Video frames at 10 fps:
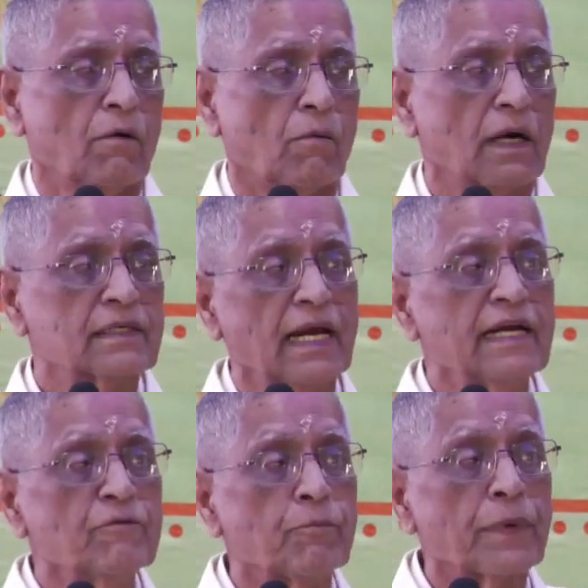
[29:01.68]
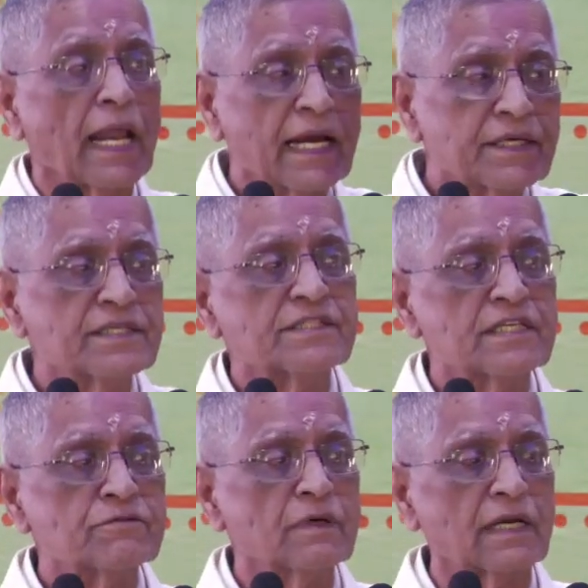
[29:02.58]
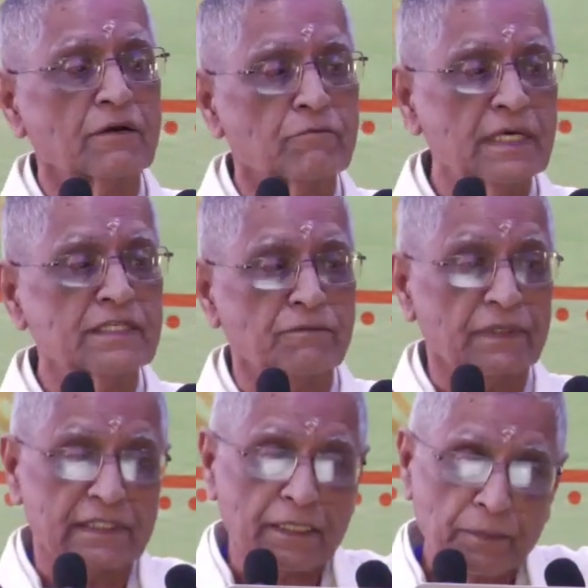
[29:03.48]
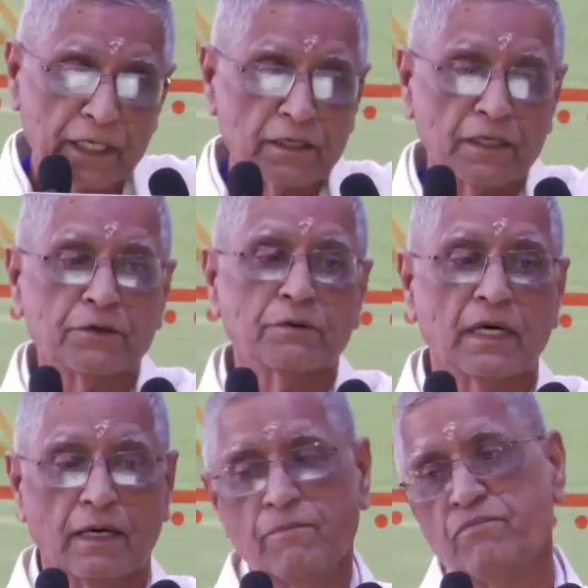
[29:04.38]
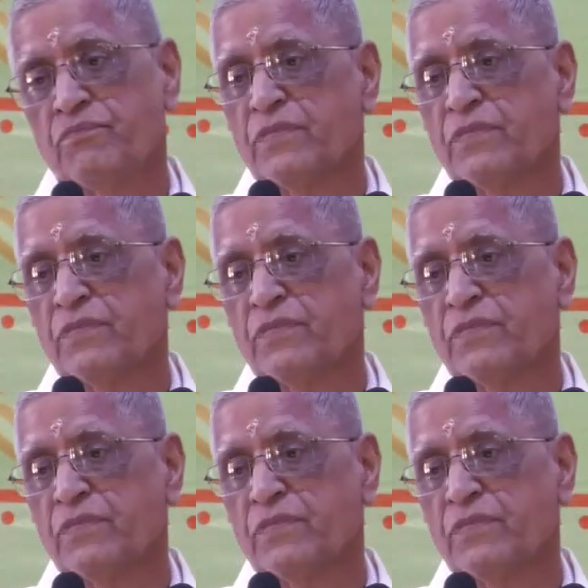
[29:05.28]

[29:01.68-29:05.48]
what kind of practices were advised for that particular yuga